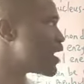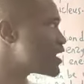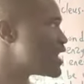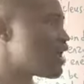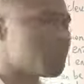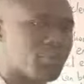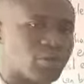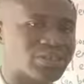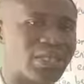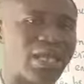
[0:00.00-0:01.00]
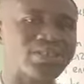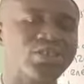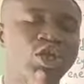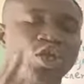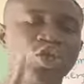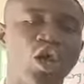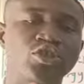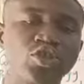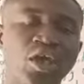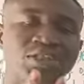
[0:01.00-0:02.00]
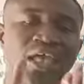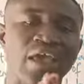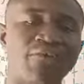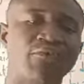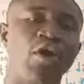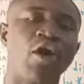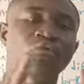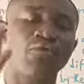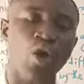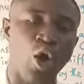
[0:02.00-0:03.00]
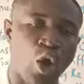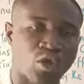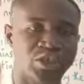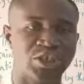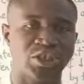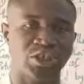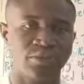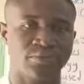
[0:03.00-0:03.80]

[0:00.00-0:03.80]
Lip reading: breakdown process does not involve oxygen.